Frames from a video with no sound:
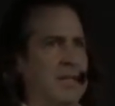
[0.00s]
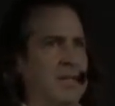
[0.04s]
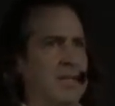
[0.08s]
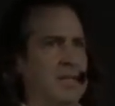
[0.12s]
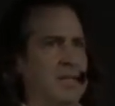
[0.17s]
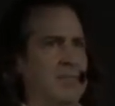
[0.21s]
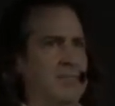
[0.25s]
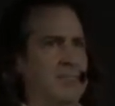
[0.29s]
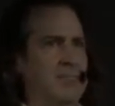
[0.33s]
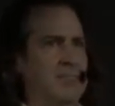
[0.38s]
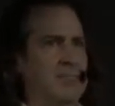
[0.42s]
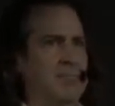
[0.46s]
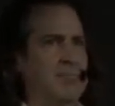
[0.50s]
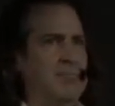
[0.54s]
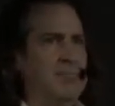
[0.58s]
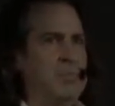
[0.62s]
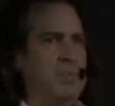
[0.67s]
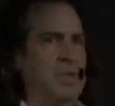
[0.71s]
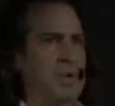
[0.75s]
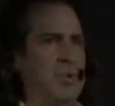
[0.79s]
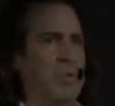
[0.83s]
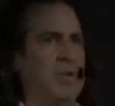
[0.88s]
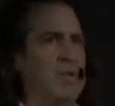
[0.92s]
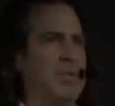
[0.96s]
Um,
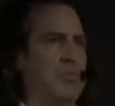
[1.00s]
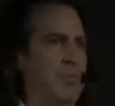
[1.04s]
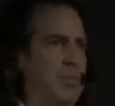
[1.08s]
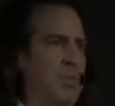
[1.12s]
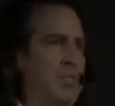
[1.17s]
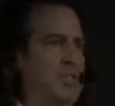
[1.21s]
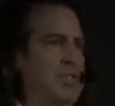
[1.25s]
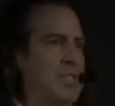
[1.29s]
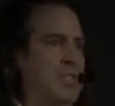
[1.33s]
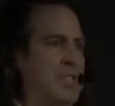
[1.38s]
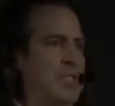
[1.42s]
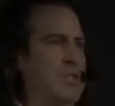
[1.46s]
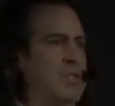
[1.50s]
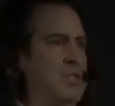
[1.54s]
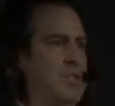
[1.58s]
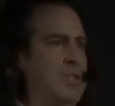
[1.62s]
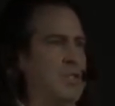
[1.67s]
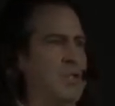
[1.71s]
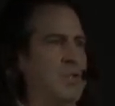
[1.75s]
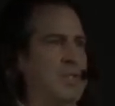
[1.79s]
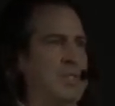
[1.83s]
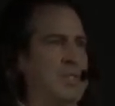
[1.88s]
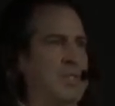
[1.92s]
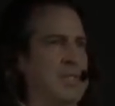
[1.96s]
what if we just did
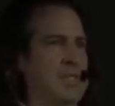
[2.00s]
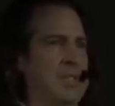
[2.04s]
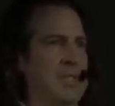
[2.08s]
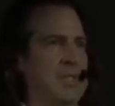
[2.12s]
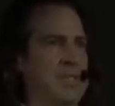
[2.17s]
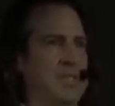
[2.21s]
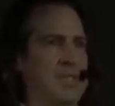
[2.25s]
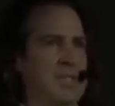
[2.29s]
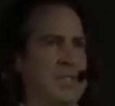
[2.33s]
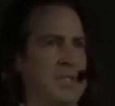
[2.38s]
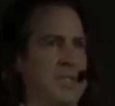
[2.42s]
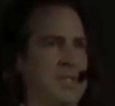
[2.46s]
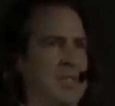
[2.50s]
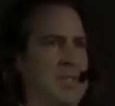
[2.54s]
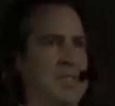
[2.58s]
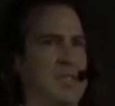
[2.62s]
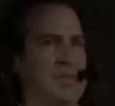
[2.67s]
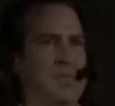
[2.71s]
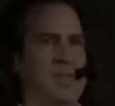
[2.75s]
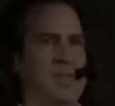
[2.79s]
two instead, just at the